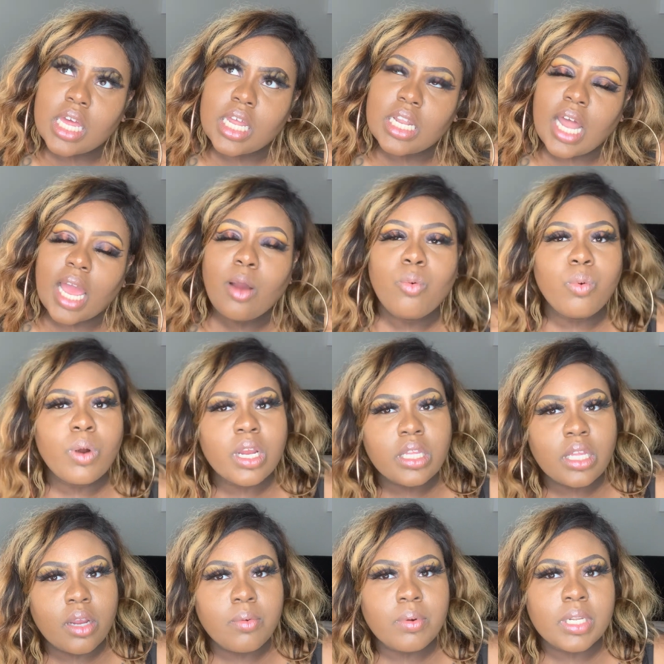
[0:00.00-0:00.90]
like
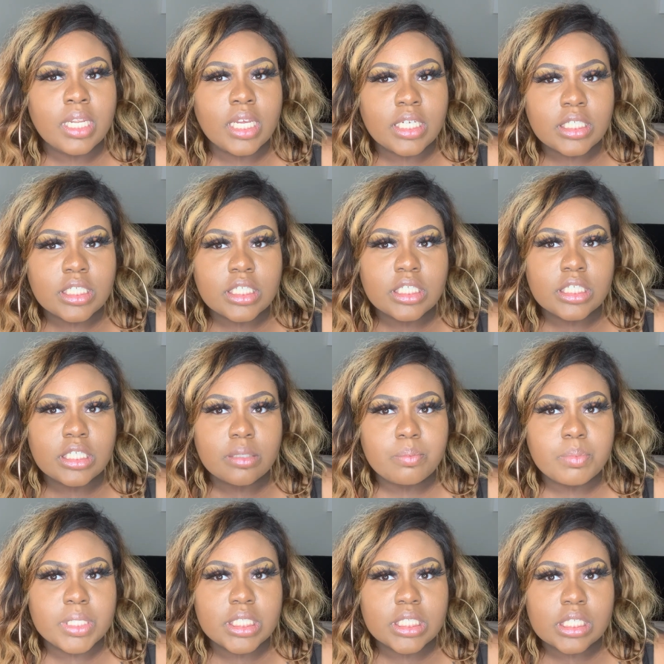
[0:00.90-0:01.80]
where their
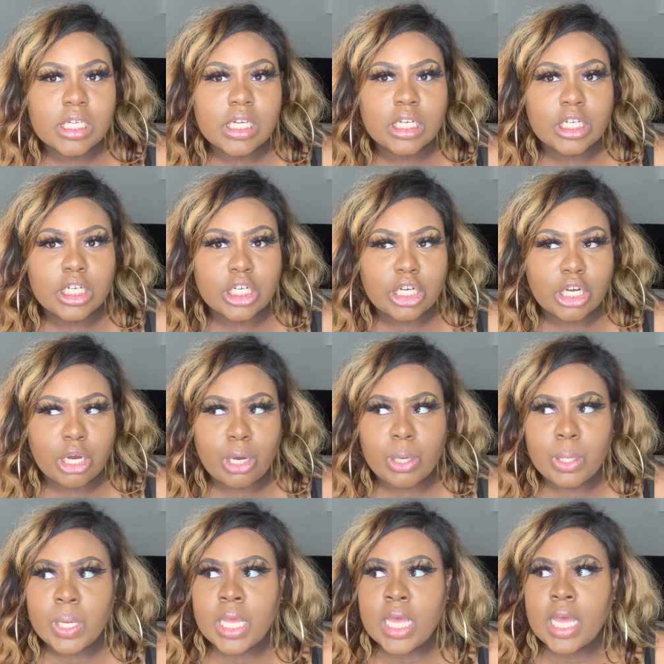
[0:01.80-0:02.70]
relationship is gonna
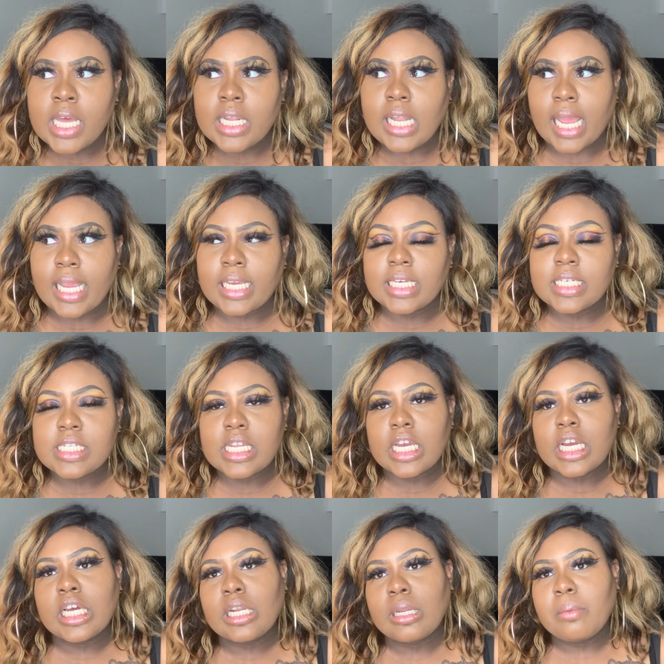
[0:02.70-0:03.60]
go. Like, is
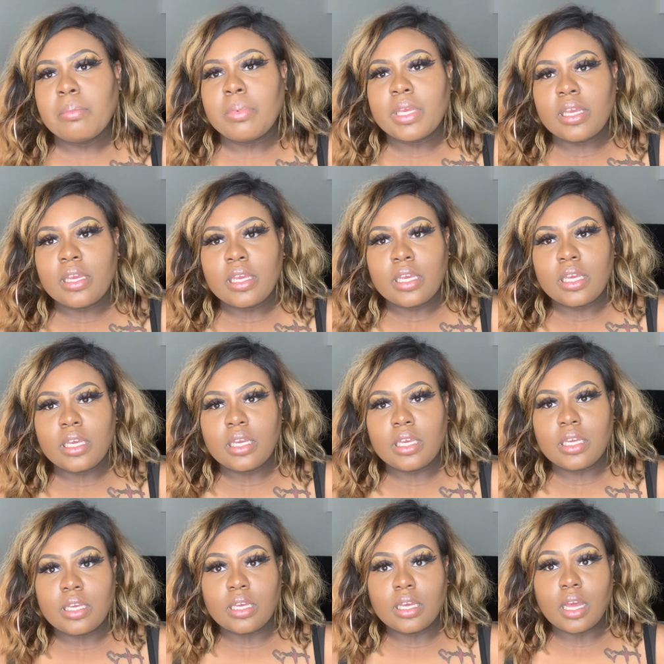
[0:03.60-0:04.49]
it gonna
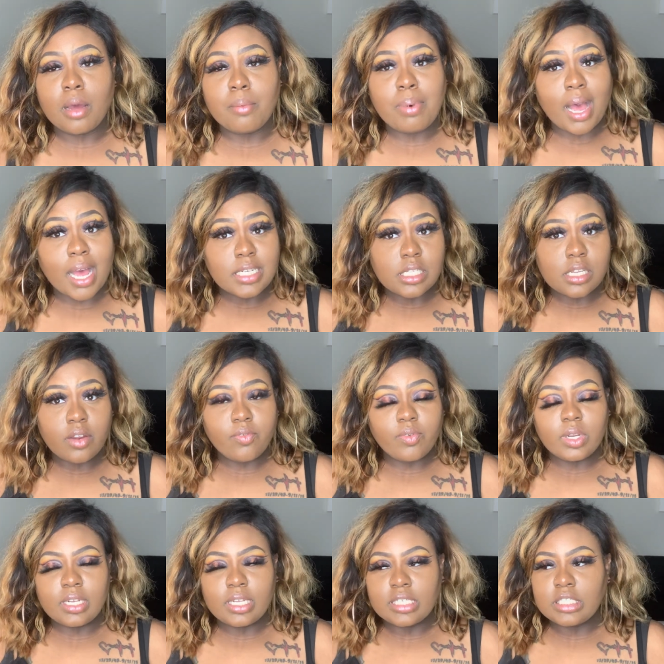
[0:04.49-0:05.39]
be a
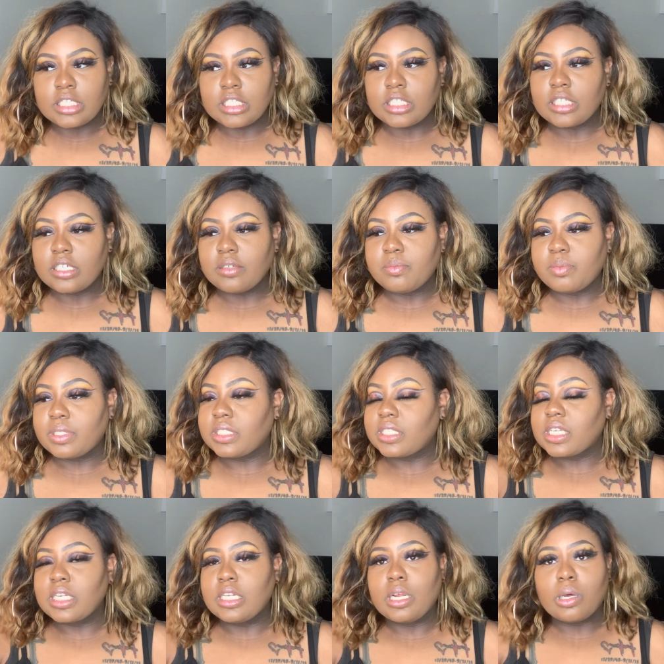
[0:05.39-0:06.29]
positive relationship?
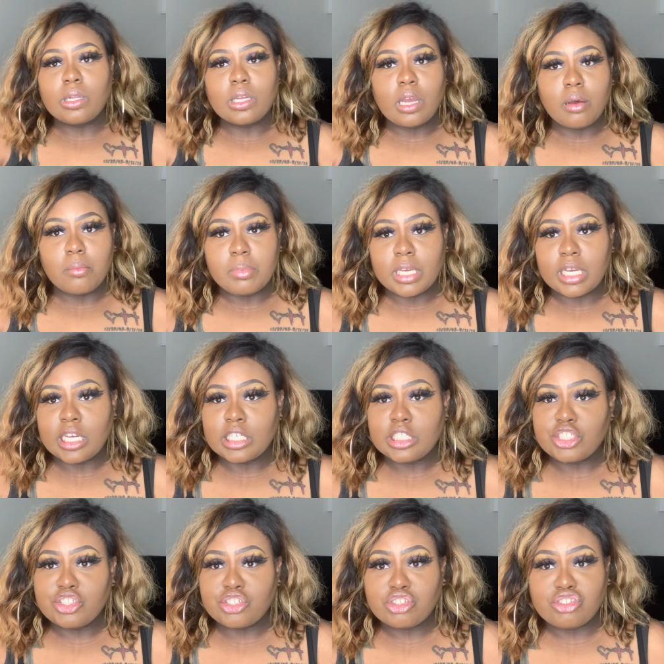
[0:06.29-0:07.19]
Is Condola gonna be
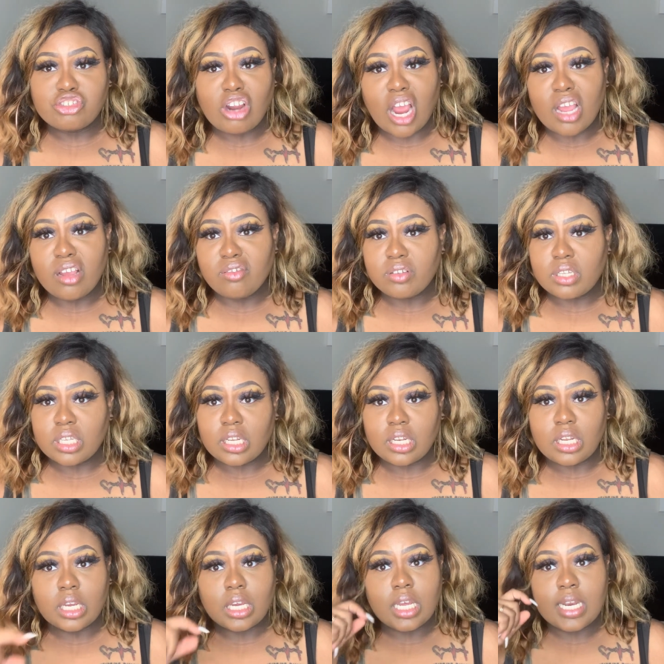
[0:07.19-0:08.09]

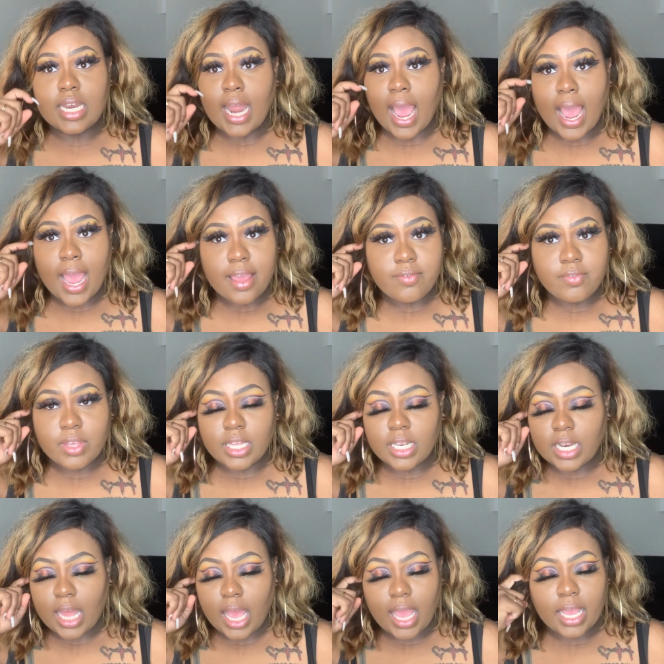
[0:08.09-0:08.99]
trifling and
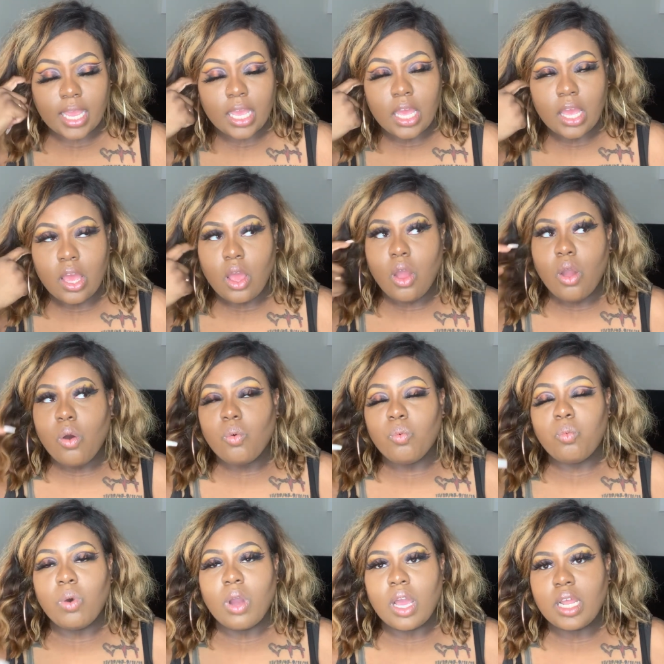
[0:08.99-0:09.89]
conniving? Like,
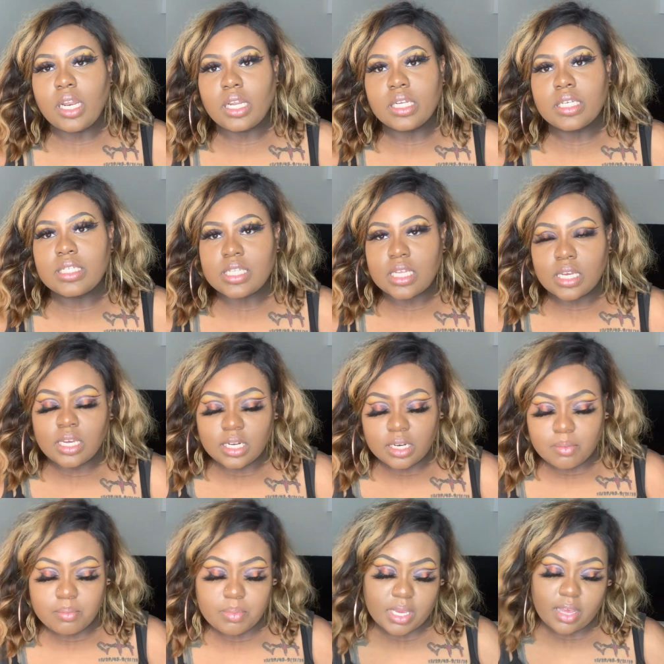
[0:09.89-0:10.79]
what is it
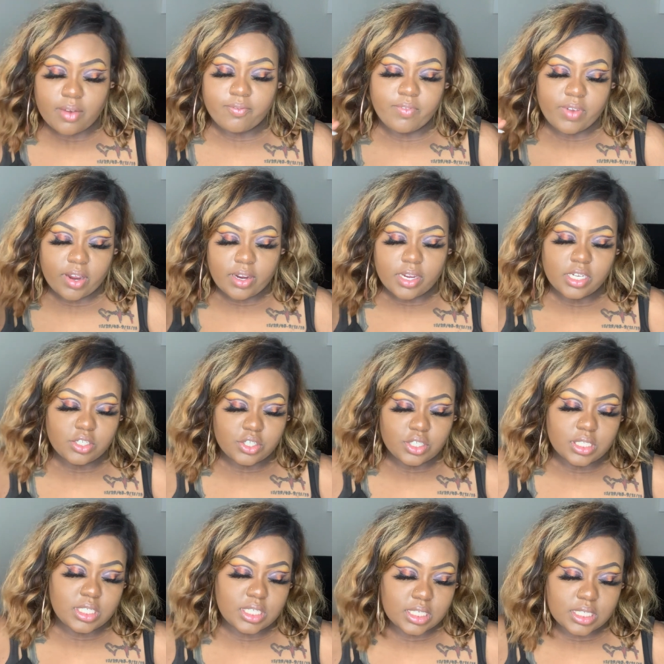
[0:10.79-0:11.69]
gonna be? I'm very
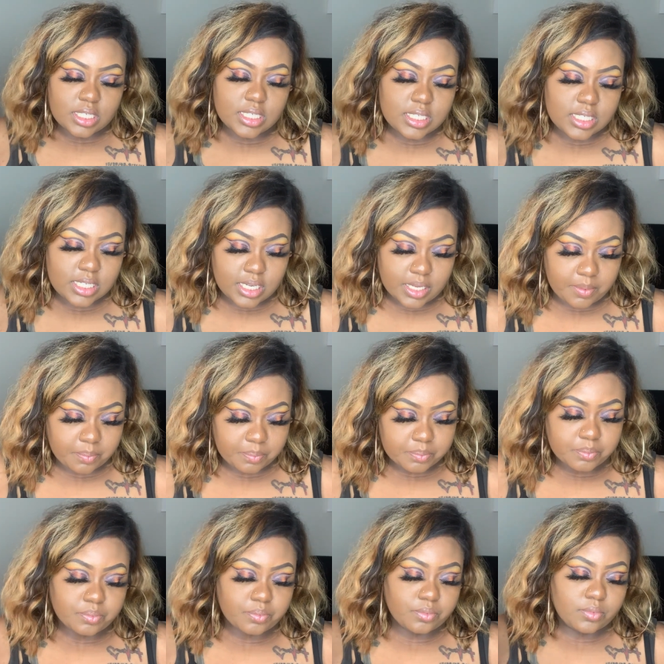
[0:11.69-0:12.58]
interested to see.
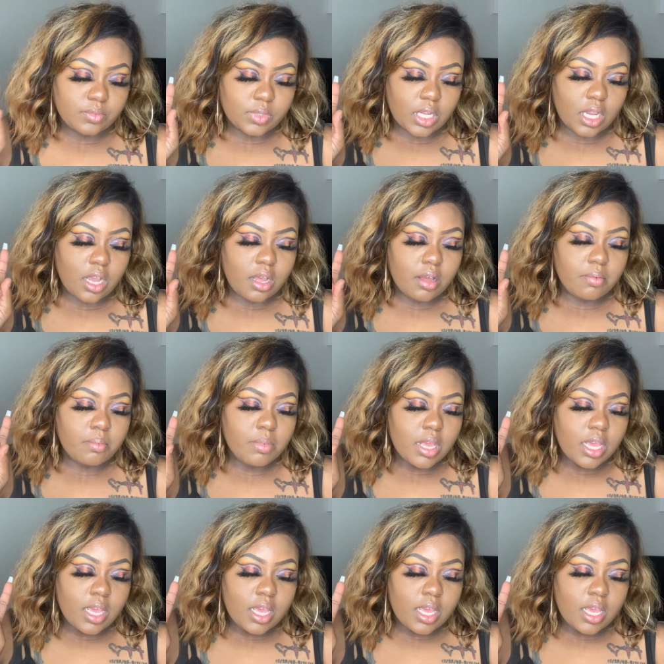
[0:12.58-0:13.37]
Um,